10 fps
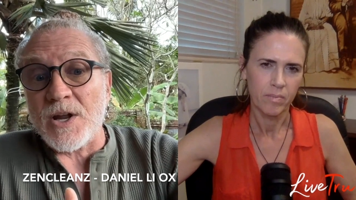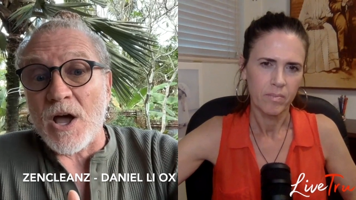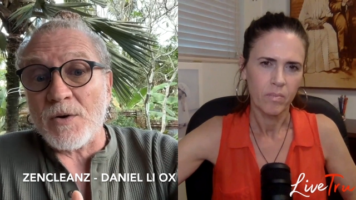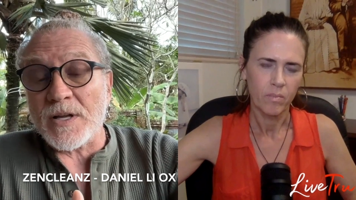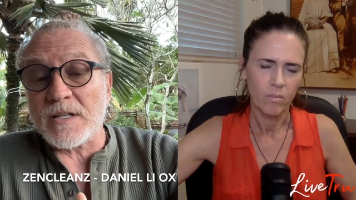
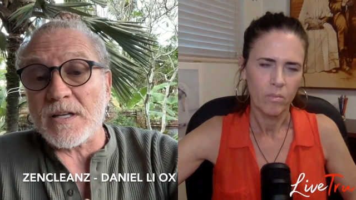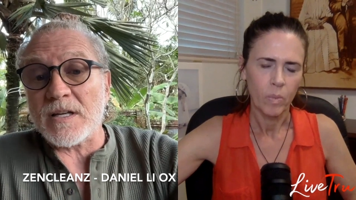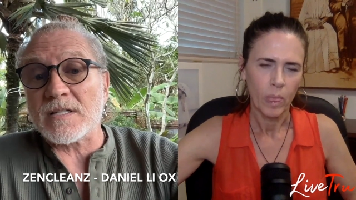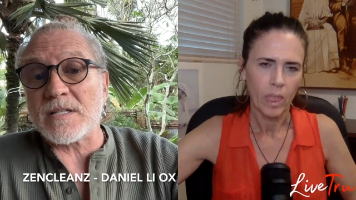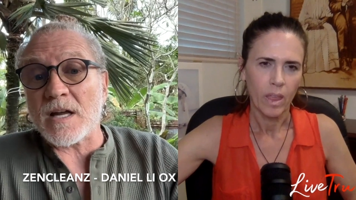Speaker 1: know, it,
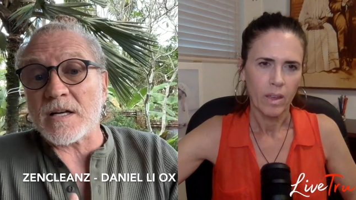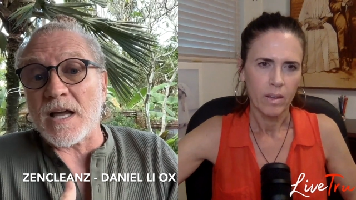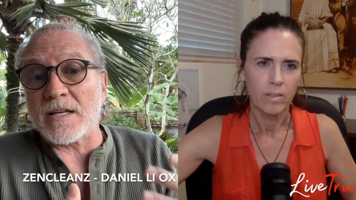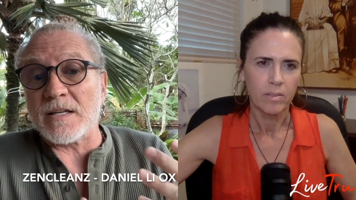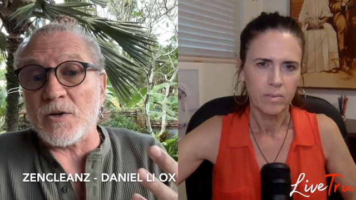it's not
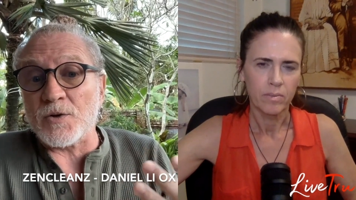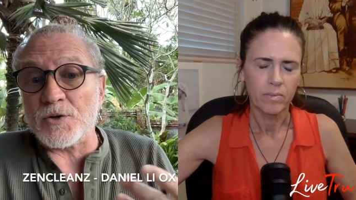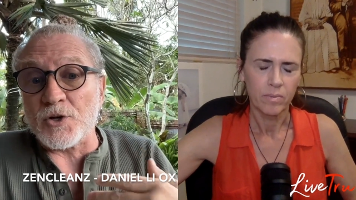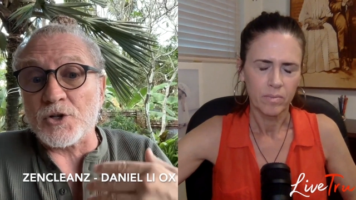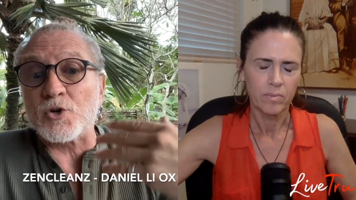like you,
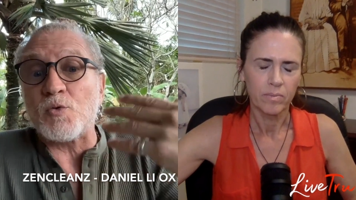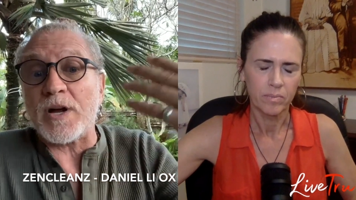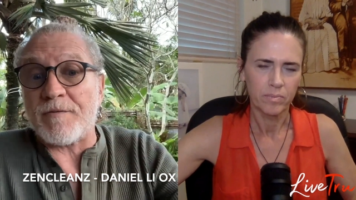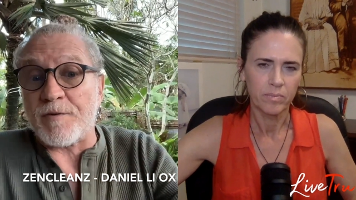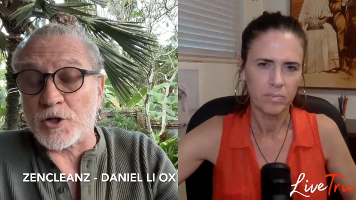you're
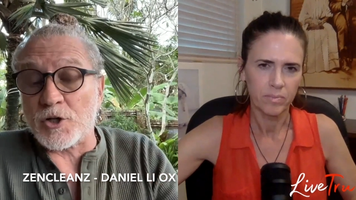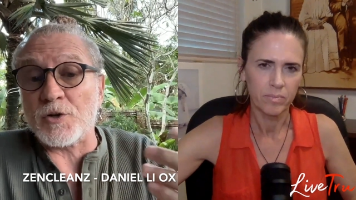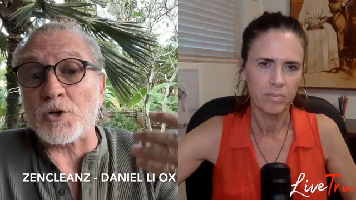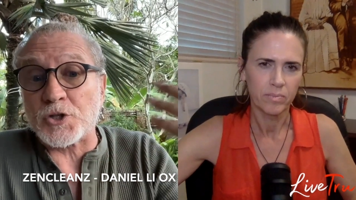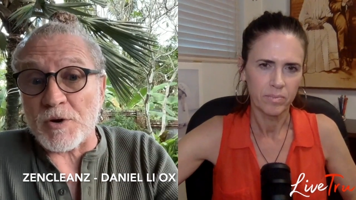20, for
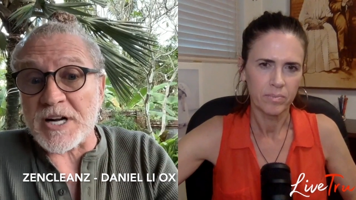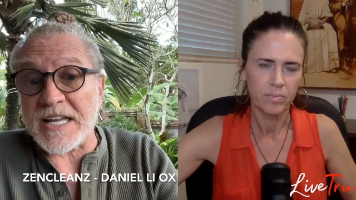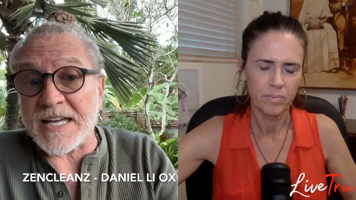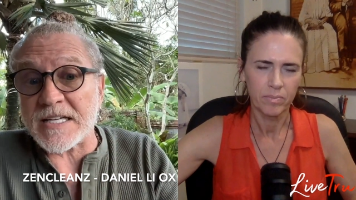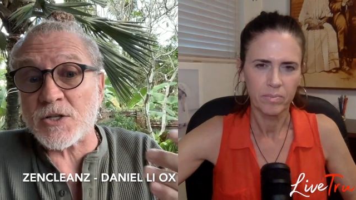those 20
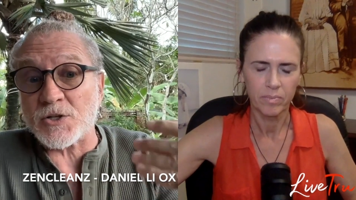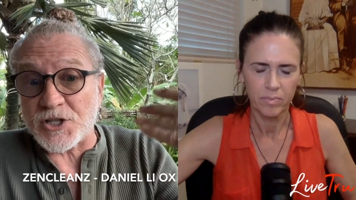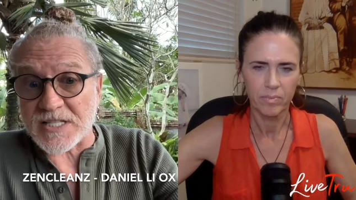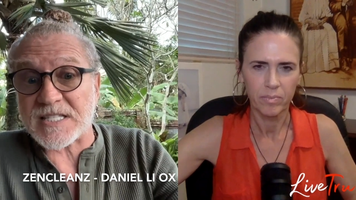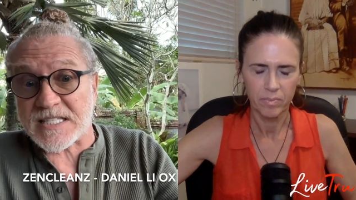years, you're
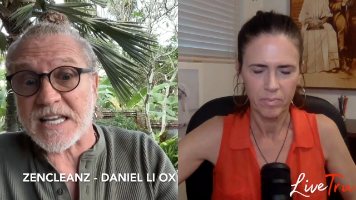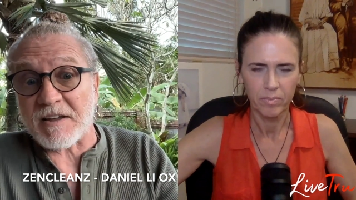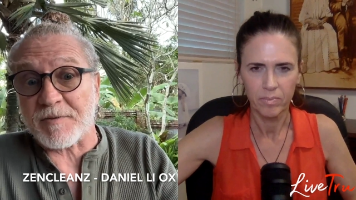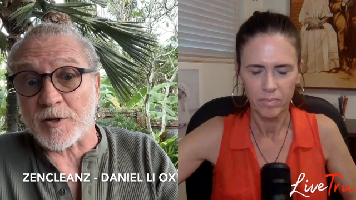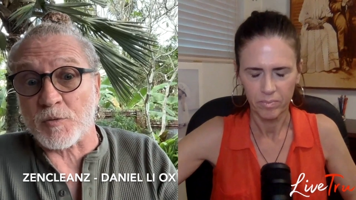just
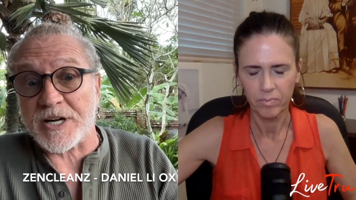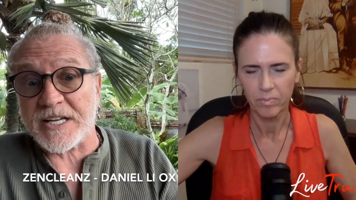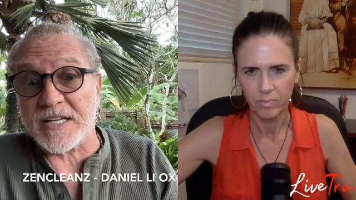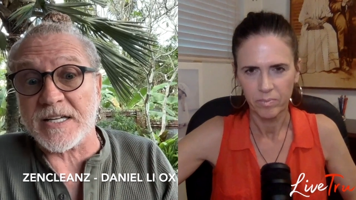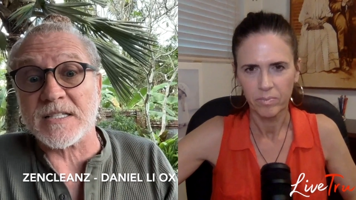sick for 20
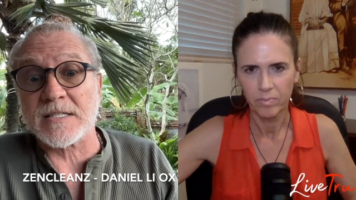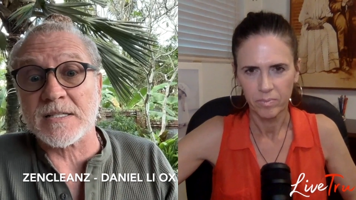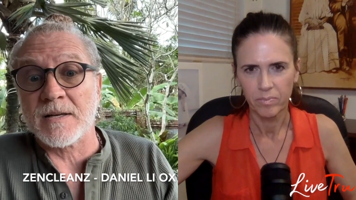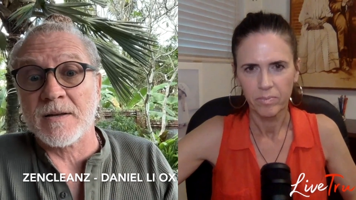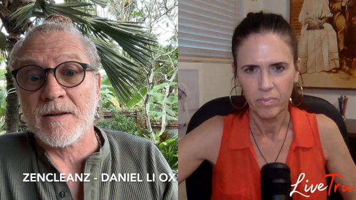years.
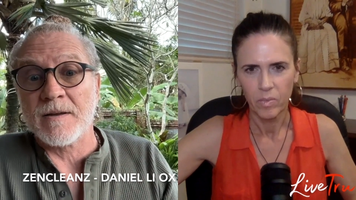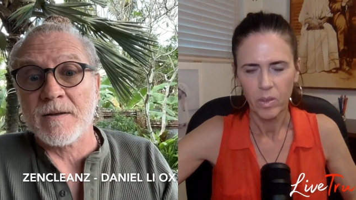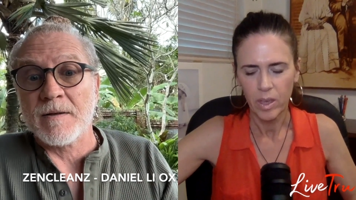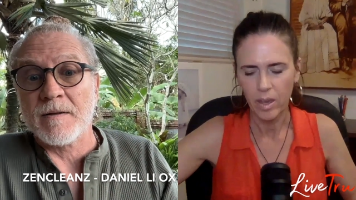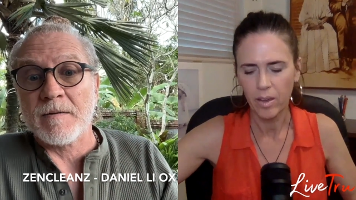
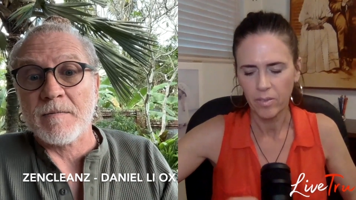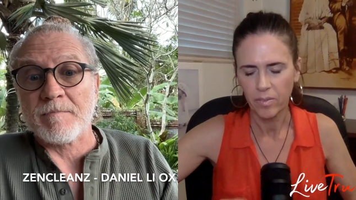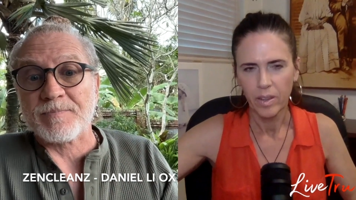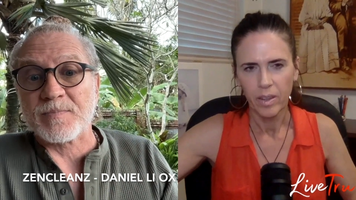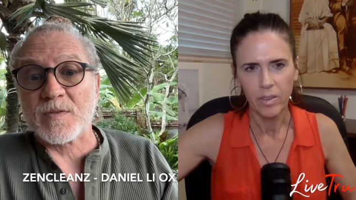
Speaker 2: Yeah.
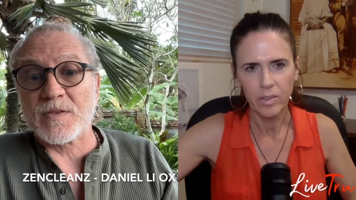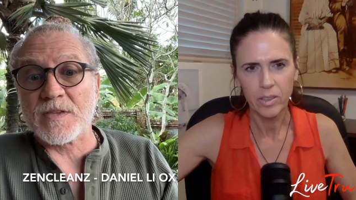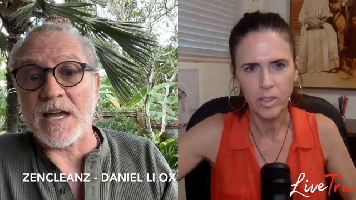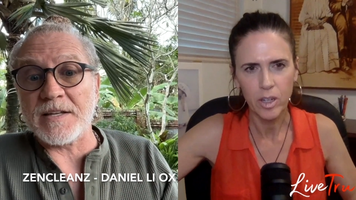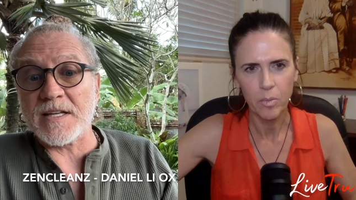
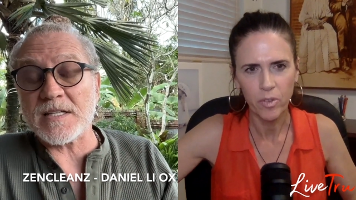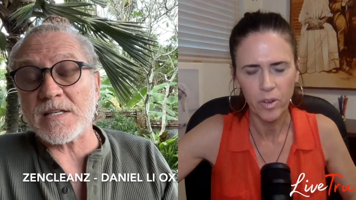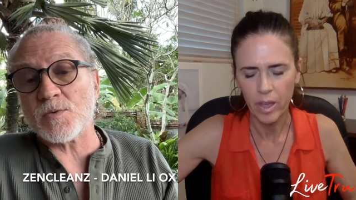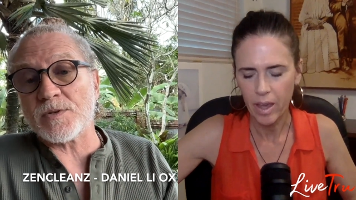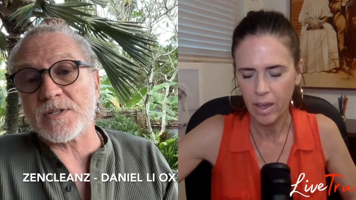There's a and term
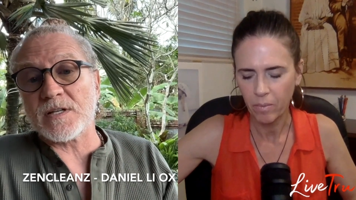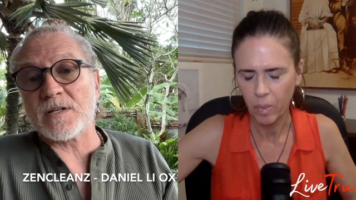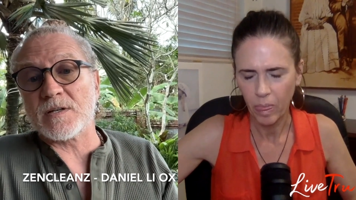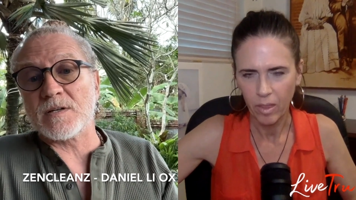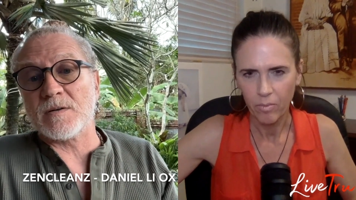for that.
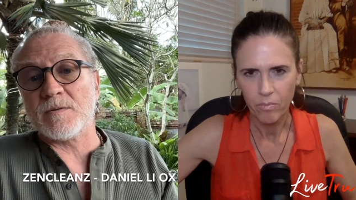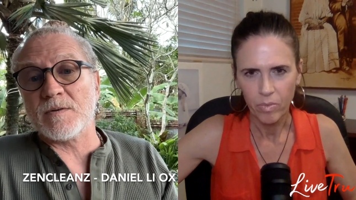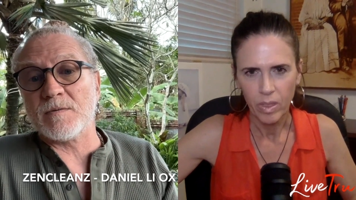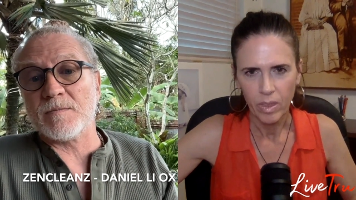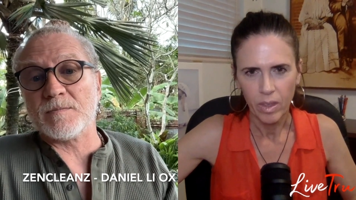
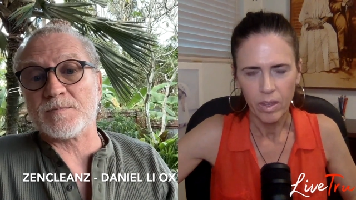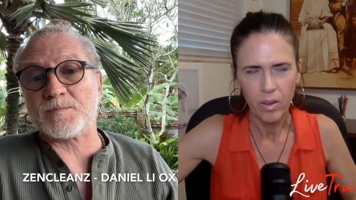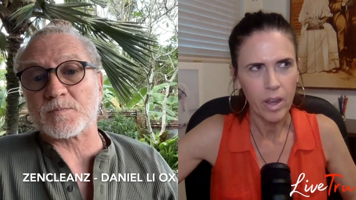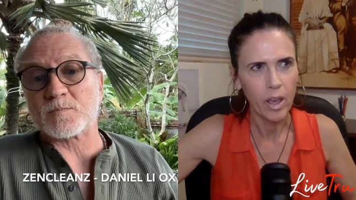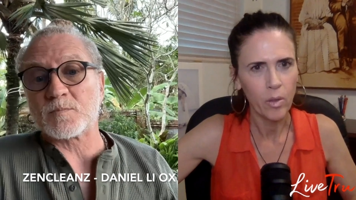
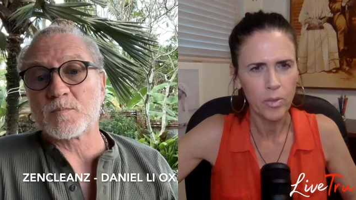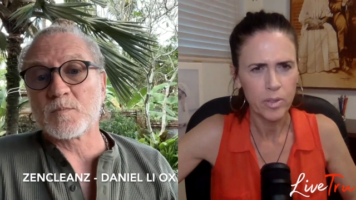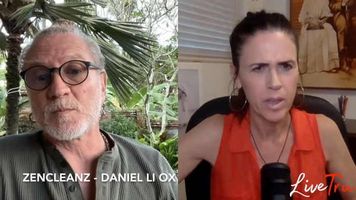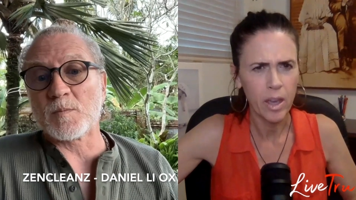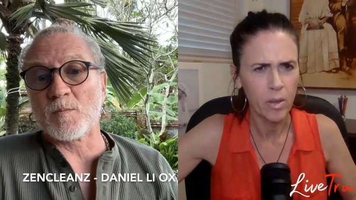Your
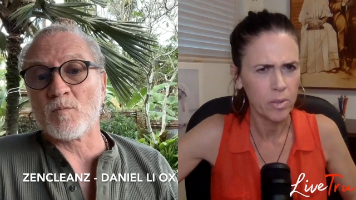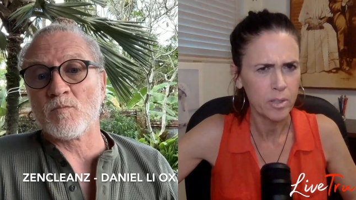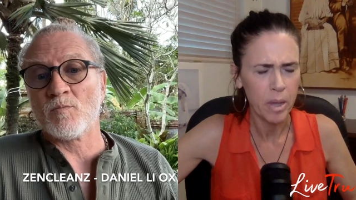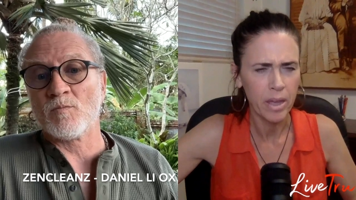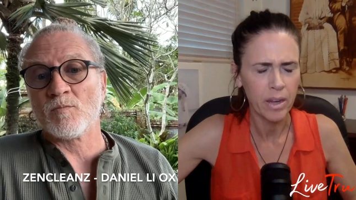health, health
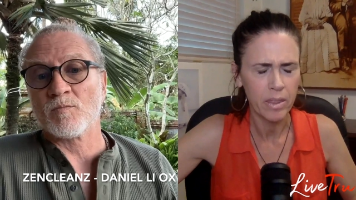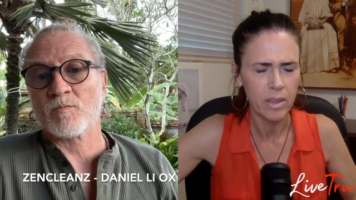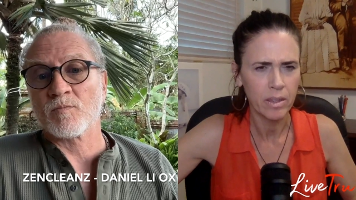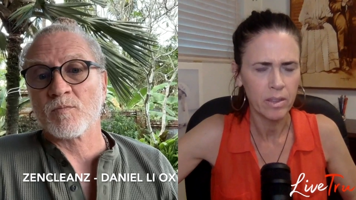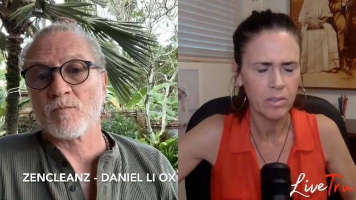span, I
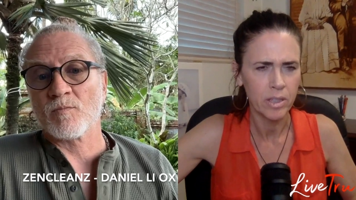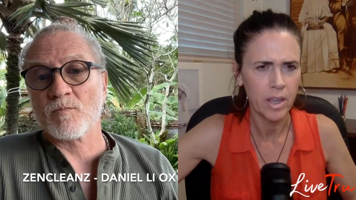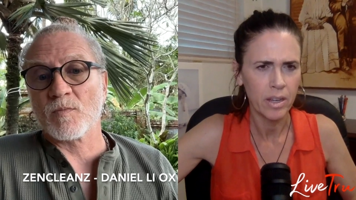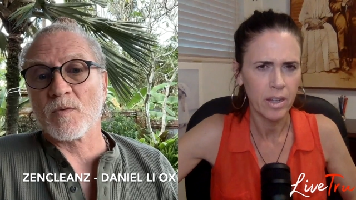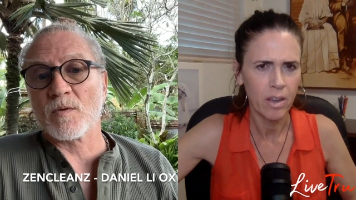think they're
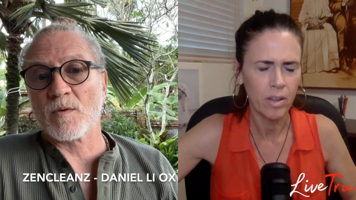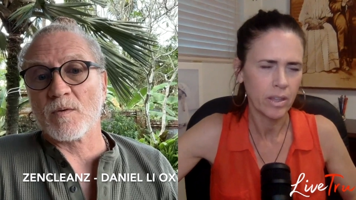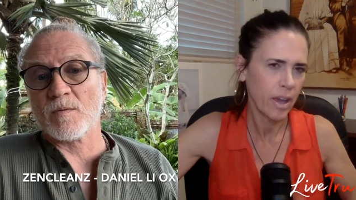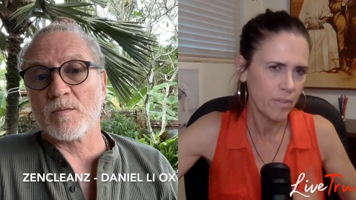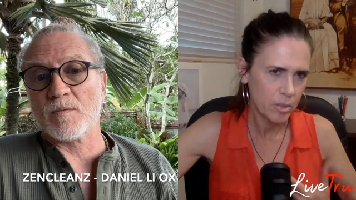saying now,
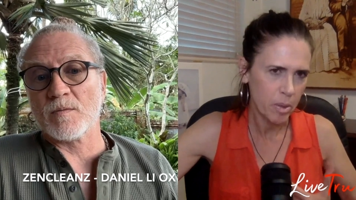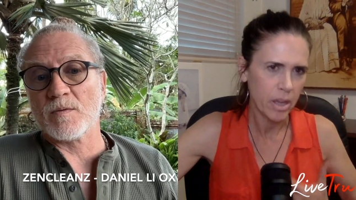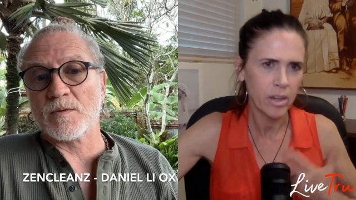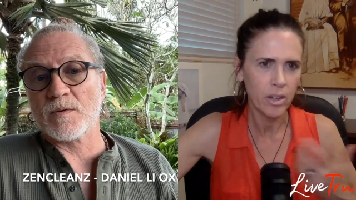like lifespan